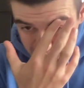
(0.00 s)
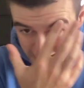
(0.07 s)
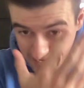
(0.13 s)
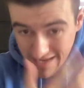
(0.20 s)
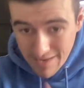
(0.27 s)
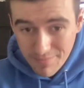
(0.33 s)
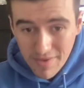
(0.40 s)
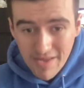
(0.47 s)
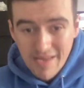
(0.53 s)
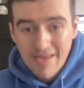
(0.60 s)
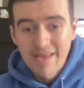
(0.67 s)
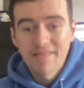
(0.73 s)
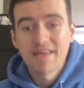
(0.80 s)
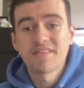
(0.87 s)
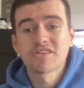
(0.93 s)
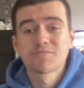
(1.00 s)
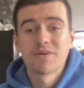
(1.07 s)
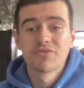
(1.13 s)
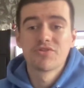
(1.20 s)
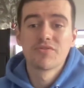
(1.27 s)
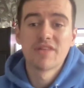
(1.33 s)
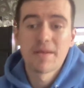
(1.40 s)
Then I
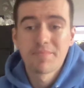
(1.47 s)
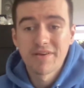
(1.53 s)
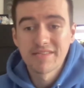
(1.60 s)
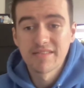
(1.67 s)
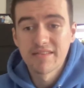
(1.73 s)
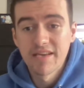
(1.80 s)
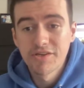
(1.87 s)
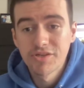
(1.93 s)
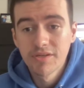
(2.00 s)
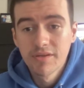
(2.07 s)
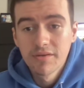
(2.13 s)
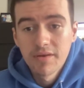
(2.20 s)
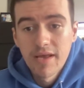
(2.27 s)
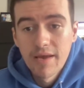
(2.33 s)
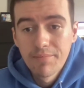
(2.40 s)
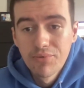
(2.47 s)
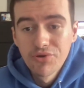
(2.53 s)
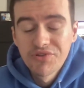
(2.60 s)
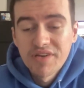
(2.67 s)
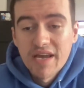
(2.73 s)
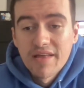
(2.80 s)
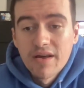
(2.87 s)
spent to your presentation put
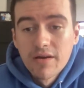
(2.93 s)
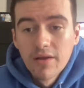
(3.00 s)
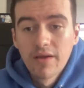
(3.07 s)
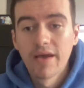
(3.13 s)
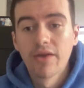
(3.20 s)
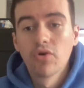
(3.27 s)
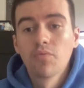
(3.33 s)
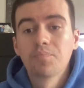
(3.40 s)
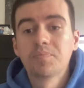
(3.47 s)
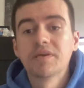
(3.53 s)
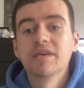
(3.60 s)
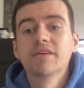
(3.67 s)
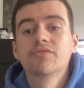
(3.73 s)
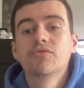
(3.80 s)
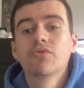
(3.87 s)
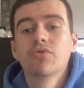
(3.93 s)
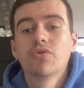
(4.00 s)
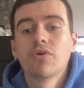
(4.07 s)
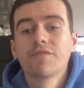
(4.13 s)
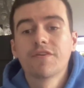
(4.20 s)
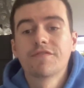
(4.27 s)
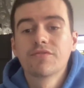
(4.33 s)
together, and it'll be 2
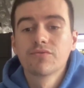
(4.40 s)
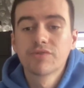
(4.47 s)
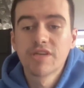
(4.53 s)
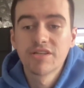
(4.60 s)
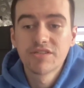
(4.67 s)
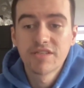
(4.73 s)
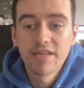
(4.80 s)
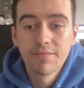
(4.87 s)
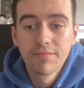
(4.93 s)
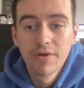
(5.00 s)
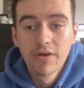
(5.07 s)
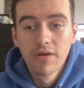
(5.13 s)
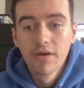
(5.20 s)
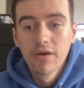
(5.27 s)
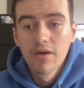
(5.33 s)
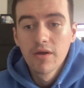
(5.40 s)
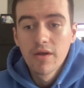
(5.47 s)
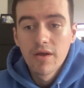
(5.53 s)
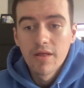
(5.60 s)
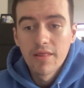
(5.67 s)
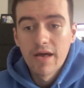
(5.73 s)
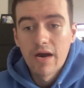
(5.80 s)
of the Fuel Change team
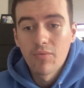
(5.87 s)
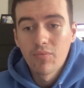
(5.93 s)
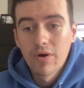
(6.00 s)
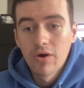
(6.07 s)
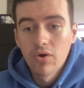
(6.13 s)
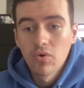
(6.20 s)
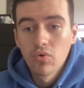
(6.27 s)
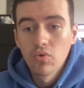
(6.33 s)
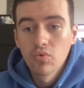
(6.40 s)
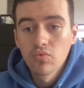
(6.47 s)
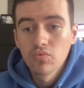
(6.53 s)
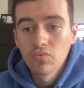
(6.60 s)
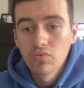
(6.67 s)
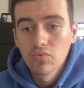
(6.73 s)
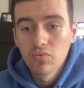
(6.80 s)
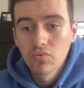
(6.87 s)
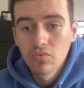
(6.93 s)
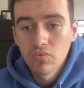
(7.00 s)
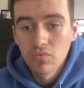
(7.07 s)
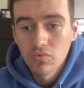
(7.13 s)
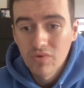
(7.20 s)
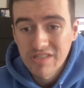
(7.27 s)
that will
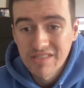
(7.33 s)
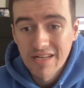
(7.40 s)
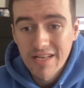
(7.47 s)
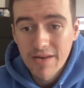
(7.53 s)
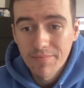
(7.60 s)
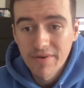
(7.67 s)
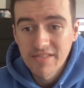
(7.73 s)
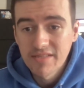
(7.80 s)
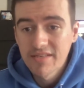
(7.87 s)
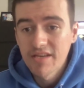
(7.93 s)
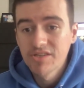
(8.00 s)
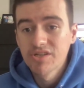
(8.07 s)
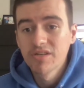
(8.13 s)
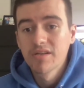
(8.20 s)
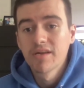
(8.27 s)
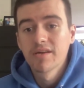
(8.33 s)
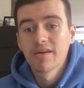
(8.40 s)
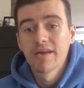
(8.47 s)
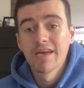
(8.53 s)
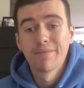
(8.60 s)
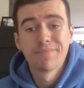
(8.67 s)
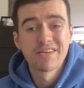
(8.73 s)
listen into your presentation
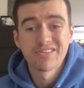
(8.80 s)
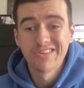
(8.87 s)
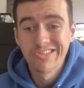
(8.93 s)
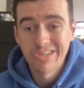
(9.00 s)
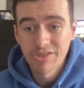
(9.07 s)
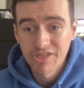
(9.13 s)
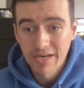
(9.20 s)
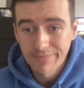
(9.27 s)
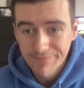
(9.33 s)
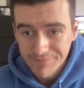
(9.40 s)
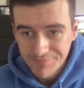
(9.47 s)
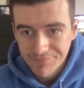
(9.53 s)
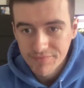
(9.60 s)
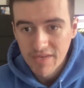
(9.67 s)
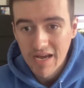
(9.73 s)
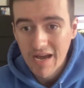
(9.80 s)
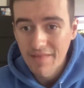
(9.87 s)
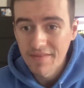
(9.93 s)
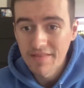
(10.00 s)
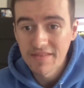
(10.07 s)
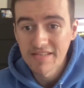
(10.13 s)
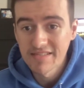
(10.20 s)
and basically judge it
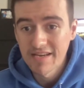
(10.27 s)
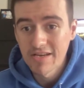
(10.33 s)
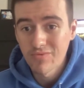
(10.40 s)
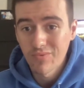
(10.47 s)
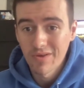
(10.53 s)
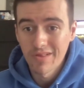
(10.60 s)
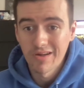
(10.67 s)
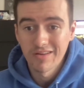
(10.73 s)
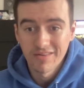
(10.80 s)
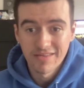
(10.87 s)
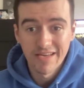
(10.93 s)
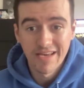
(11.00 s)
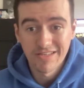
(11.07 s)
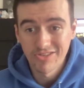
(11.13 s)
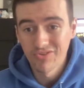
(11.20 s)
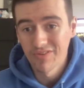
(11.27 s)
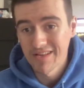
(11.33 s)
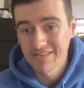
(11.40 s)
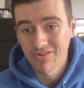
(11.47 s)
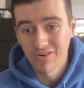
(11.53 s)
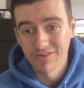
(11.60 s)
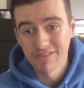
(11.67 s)
and then decide whether yes,
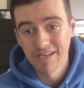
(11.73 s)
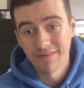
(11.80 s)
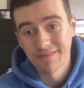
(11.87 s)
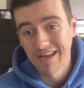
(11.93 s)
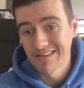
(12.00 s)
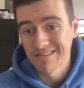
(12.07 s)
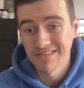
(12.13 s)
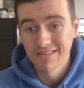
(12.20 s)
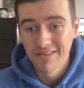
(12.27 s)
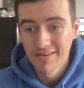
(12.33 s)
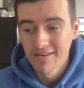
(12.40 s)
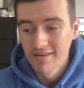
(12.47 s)
this concept is